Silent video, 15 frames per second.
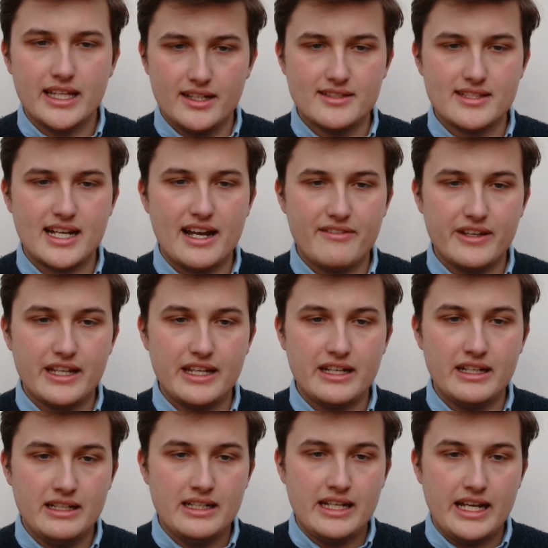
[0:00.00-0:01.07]
then I'll dive
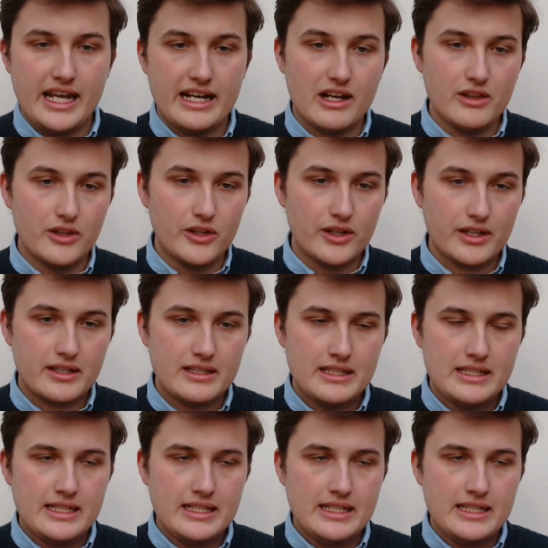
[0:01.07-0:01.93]
in and I'll look.